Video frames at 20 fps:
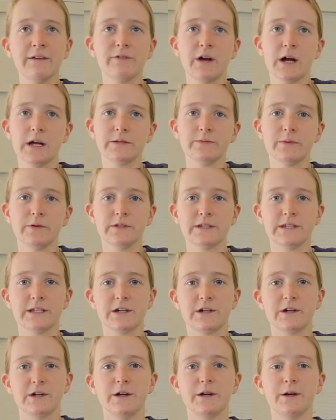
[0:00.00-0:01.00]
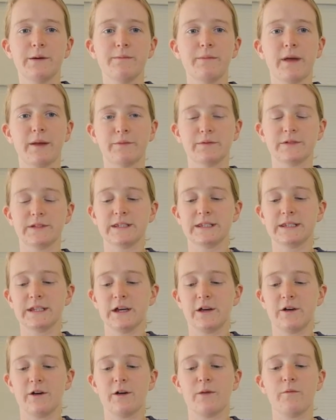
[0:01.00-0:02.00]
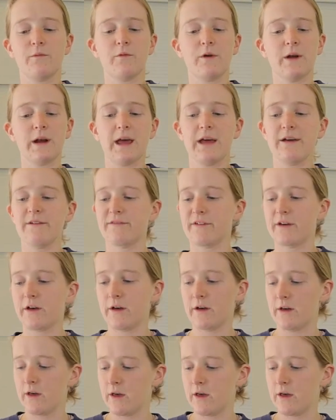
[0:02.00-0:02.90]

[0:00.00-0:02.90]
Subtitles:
rice malt syrup, maple syrup, whatever